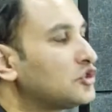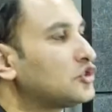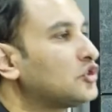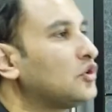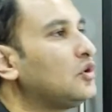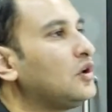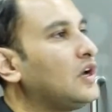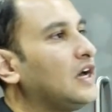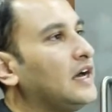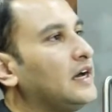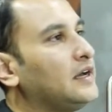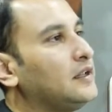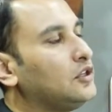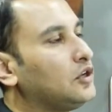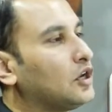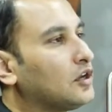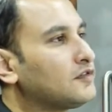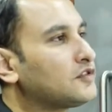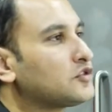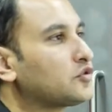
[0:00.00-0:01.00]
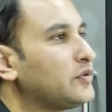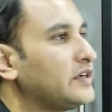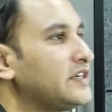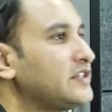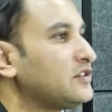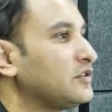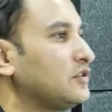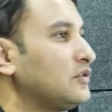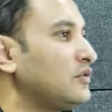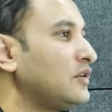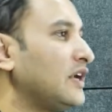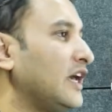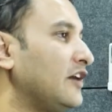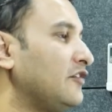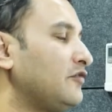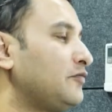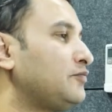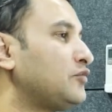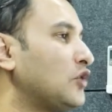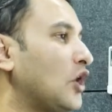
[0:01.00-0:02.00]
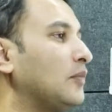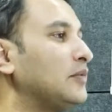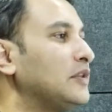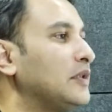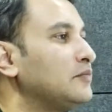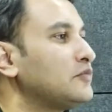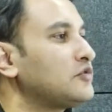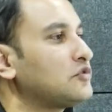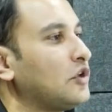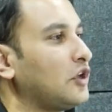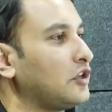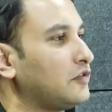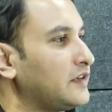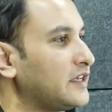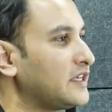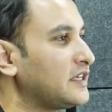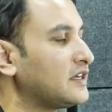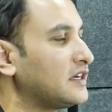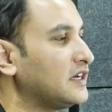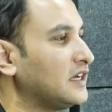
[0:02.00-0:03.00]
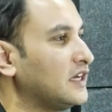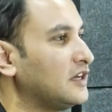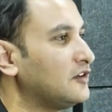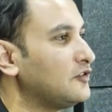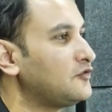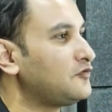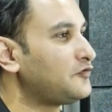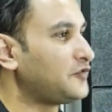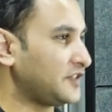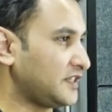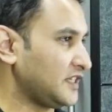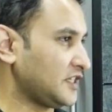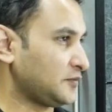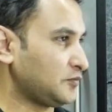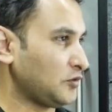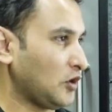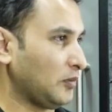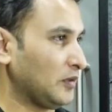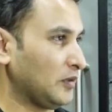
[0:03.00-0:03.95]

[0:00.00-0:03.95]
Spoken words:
So a lot of students, you know, have problems solving physics